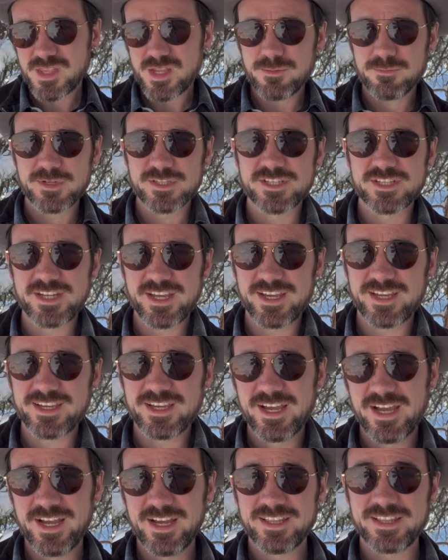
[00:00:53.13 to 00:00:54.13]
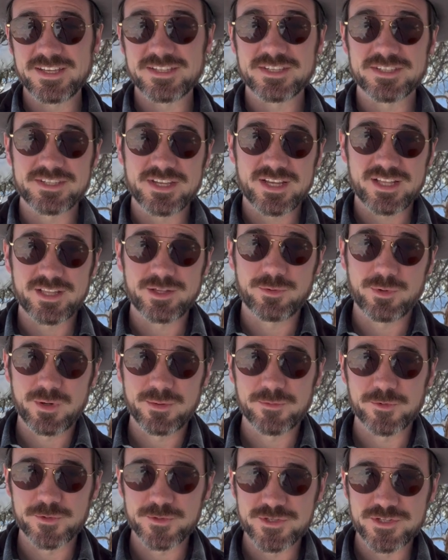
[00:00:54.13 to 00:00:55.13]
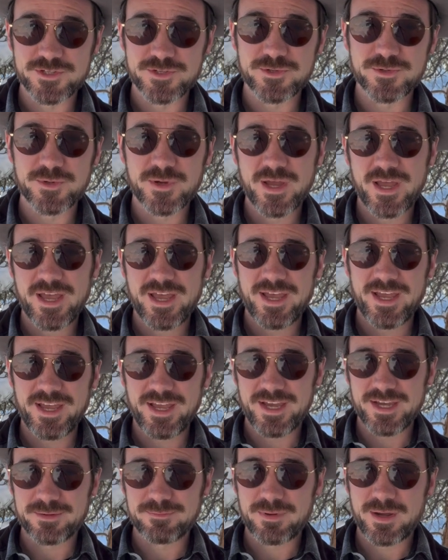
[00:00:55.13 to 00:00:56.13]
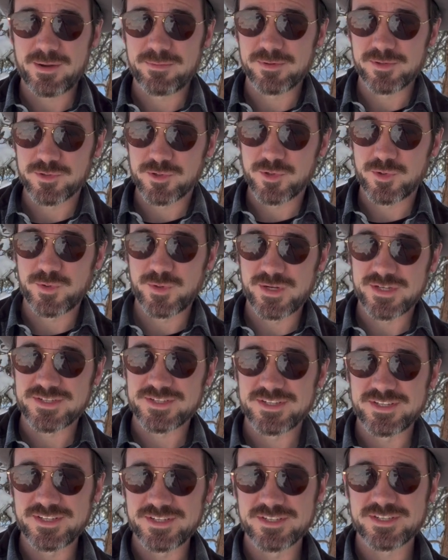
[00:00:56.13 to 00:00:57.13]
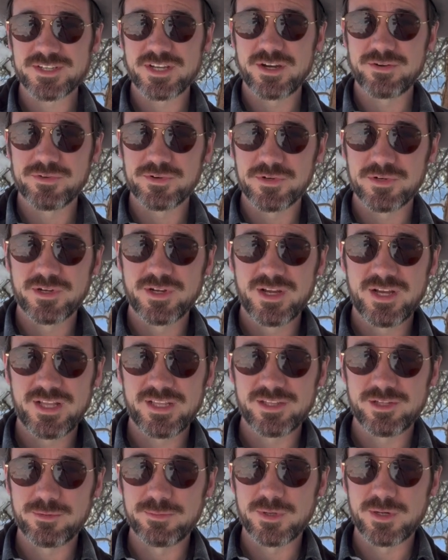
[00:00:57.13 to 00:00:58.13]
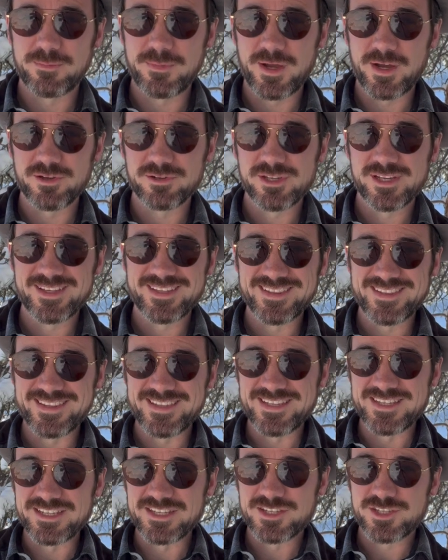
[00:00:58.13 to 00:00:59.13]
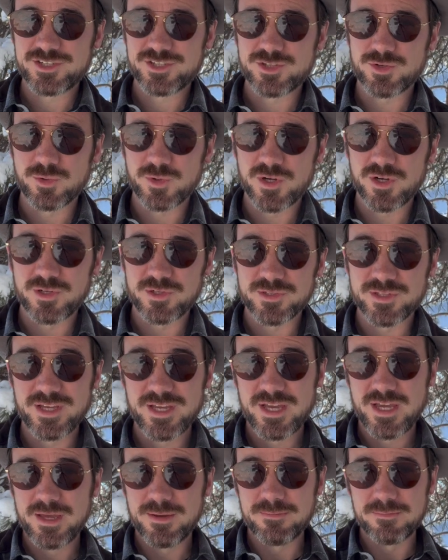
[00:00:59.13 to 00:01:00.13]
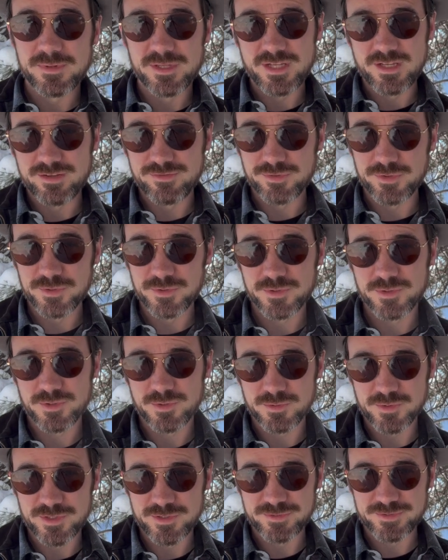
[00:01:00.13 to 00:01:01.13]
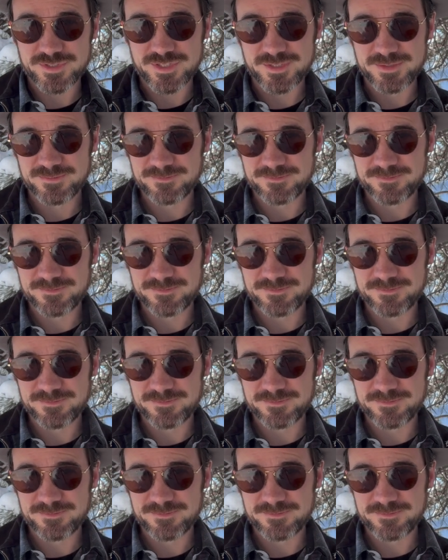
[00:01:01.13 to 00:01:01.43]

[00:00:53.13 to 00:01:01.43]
But today, that's exactly what I'm going to do at popular request, is cover a little bit about the so-called medieval runes.